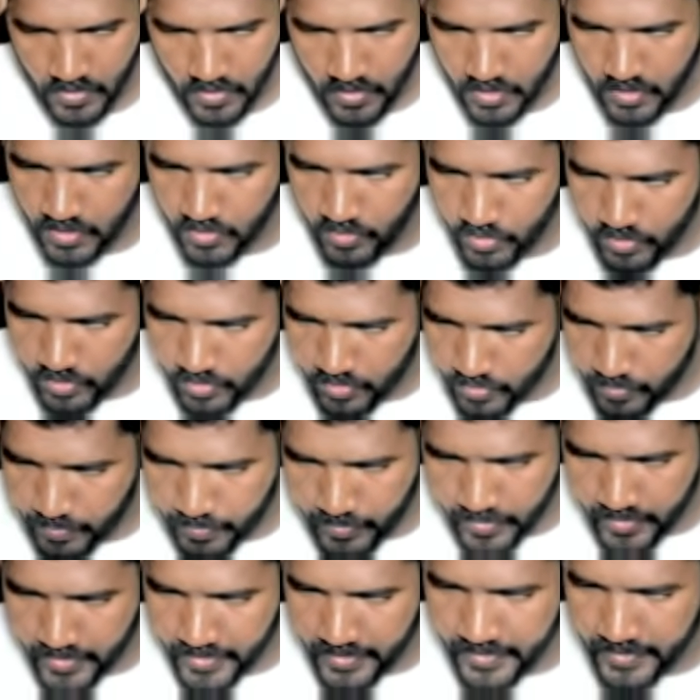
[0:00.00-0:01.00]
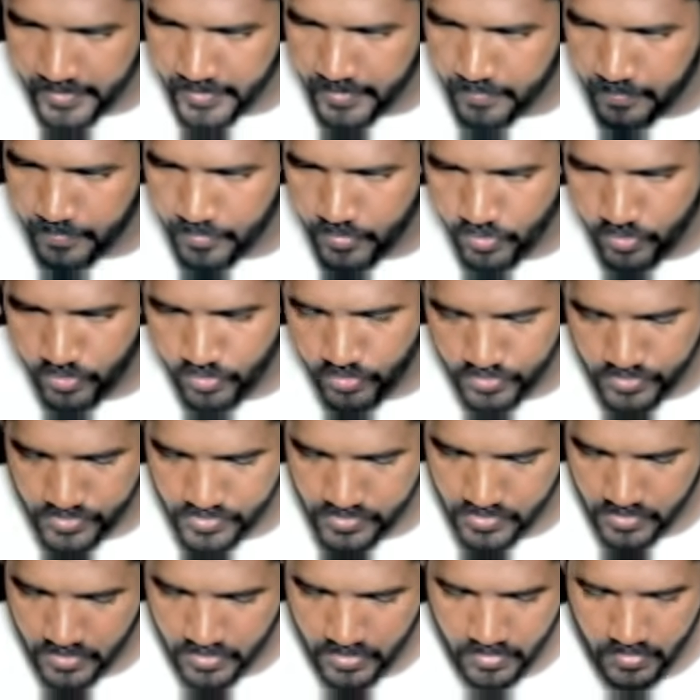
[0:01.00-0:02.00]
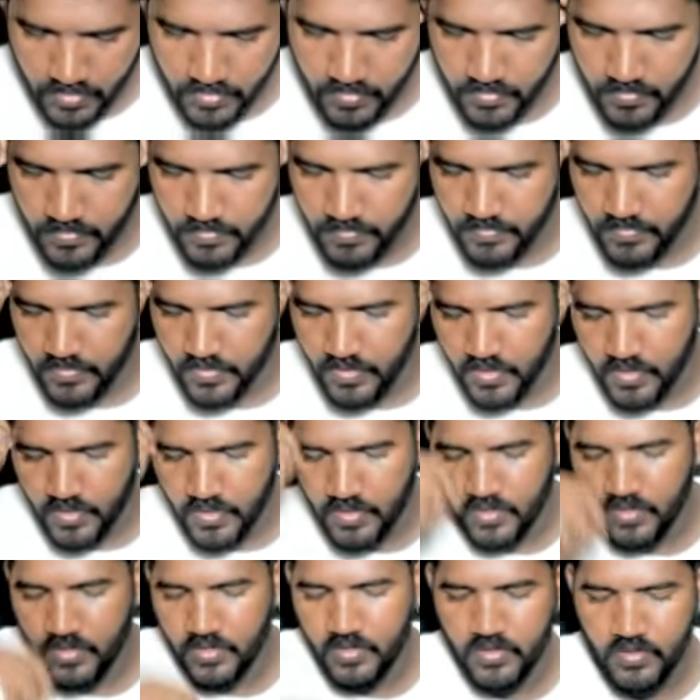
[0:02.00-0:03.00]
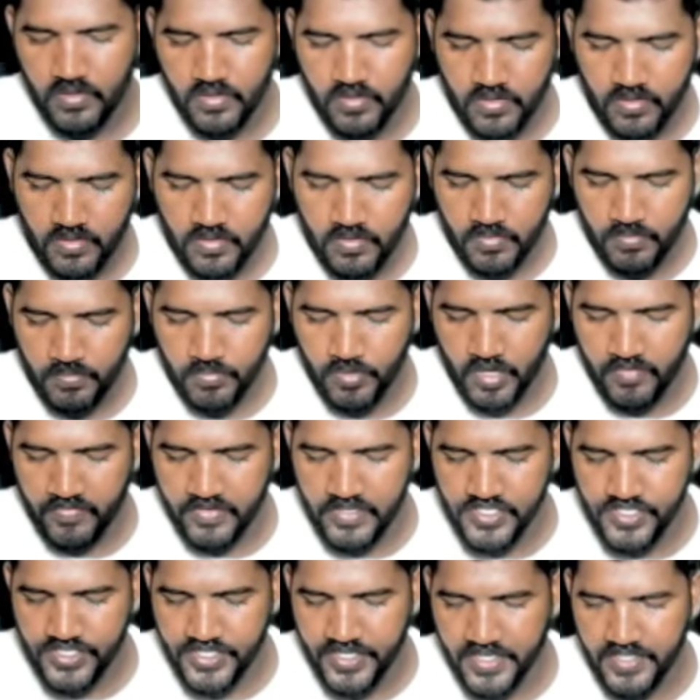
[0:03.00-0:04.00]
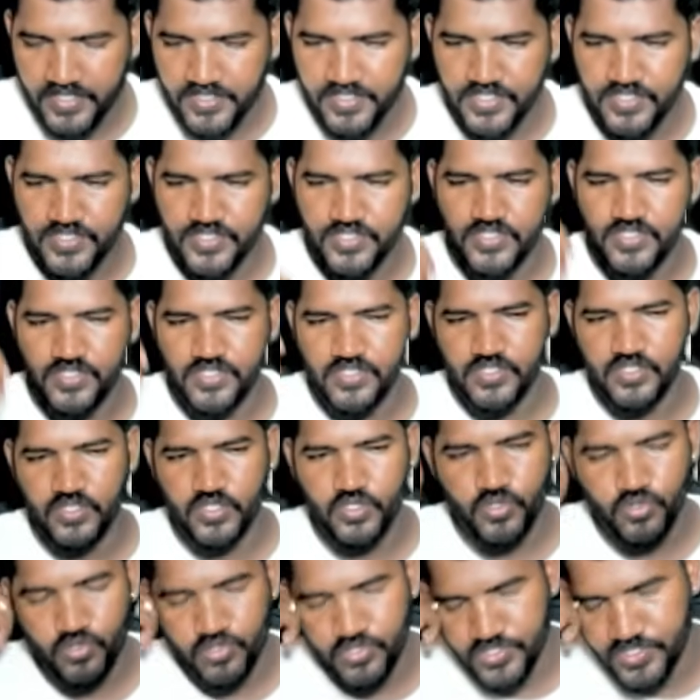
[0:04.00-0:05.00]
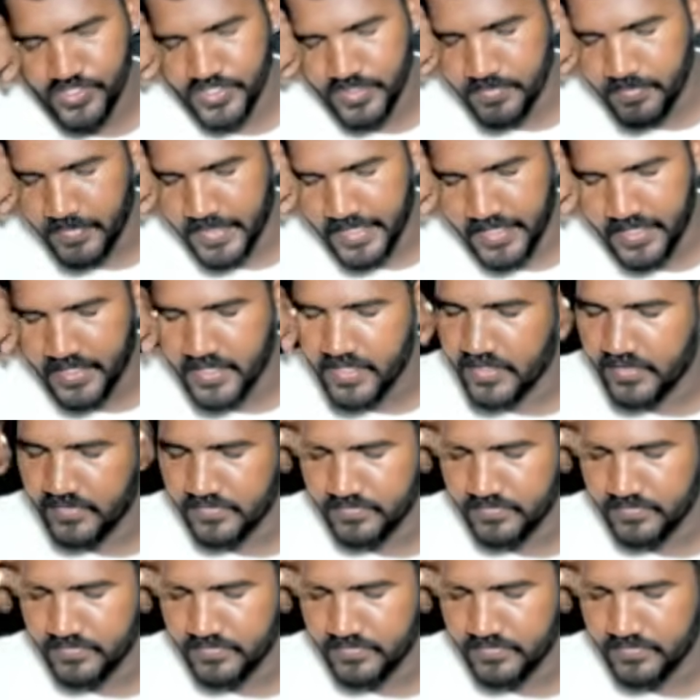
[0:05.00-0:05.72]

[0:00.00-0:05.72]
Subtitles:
Already bro notes. I will share this notes in my